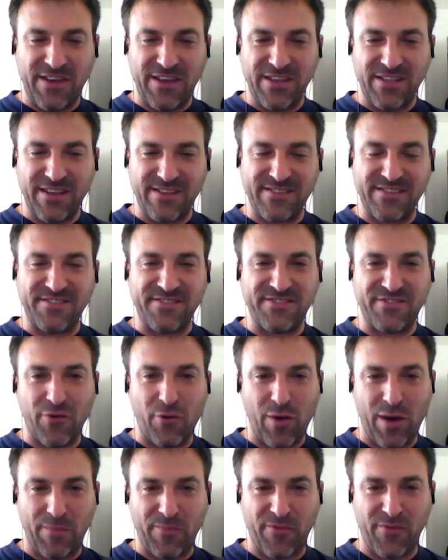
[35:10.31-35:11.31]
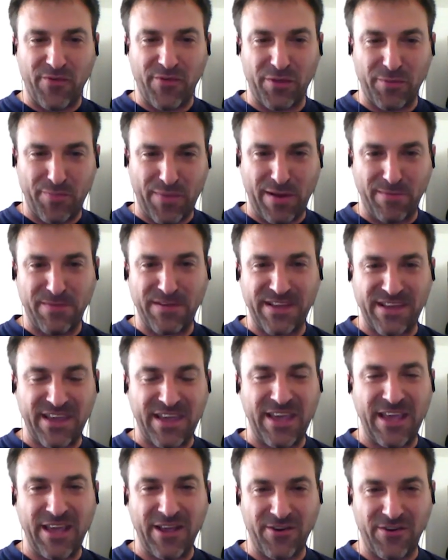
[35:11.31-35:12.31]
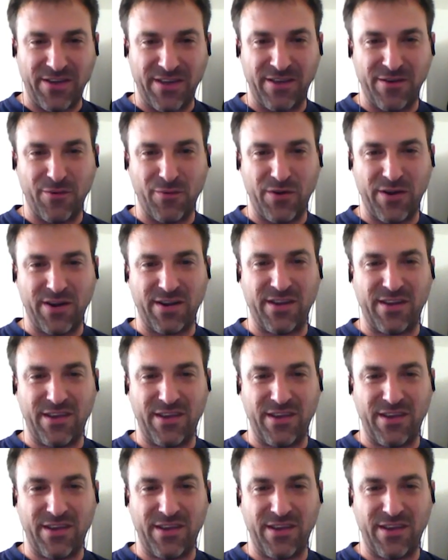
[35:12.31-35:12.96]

he doesn't show up for the public hearing where